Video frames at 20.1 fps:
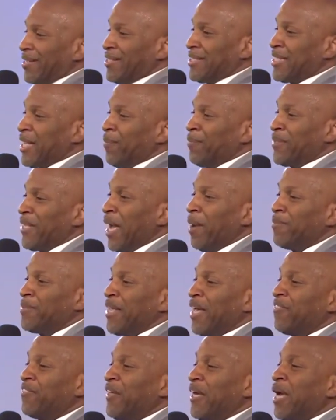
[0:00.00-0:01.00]
Sometimes
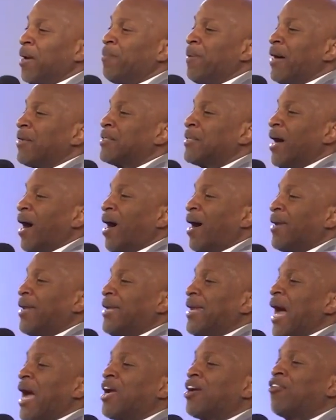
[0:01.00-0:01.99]
I think about God
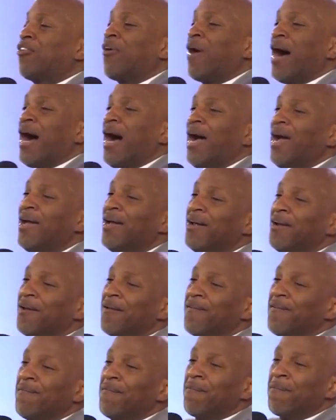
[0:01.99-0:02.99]
and I cry,
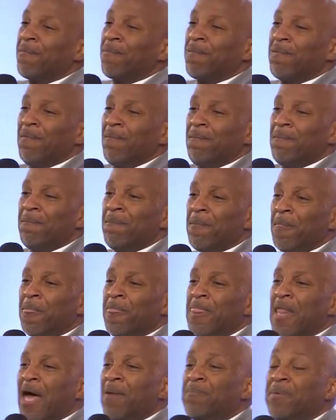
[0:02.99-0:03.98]

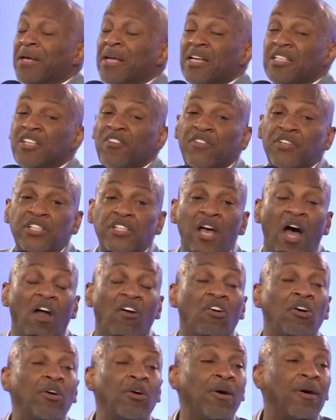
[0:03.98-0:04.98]
not because of
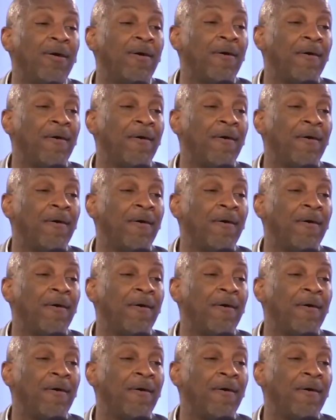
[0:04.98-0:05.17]
sorrow.